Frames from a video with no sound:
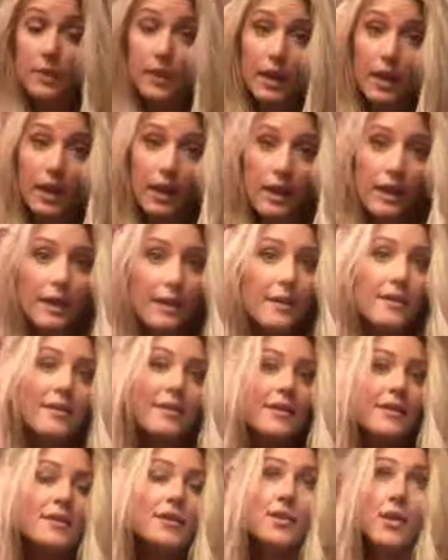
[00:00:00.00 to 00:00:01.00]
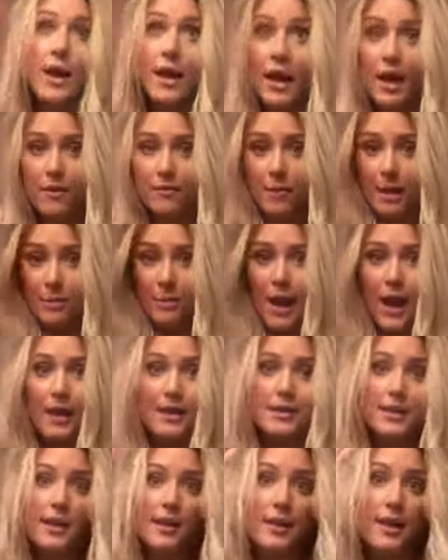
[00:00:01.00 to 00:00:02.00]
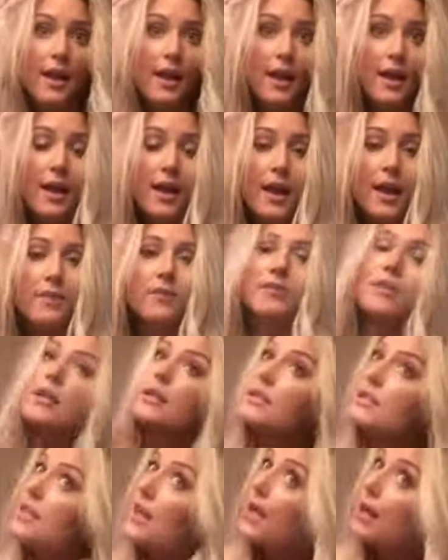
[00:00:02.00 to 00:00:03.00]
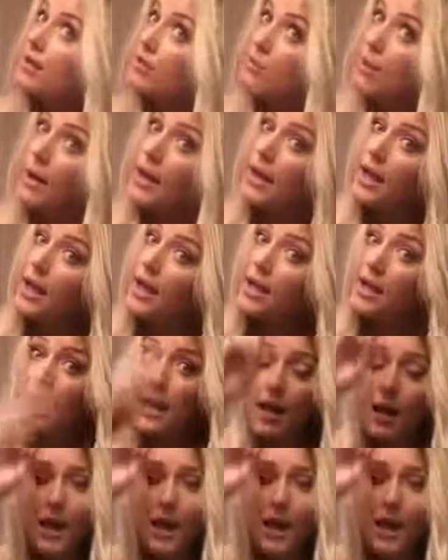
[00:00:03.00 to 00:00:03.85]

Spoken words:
Okay, so I have my back done and this side of my head.